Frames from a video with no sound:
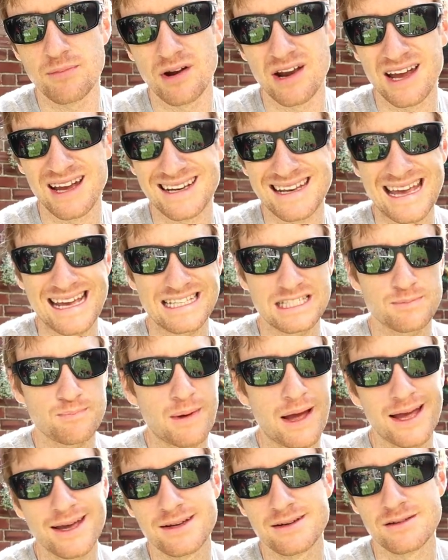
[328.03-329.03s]
but I'd
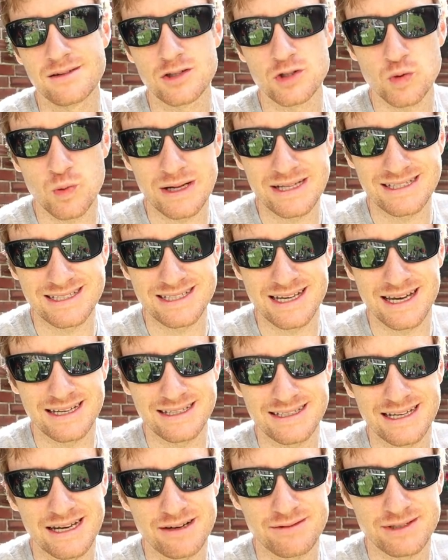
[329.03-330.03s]
expired the
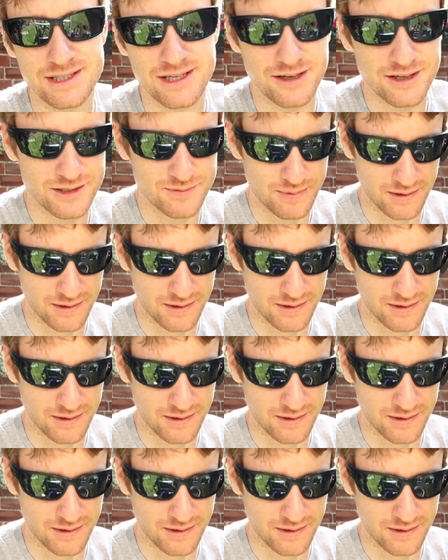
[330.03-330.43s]
28-day returns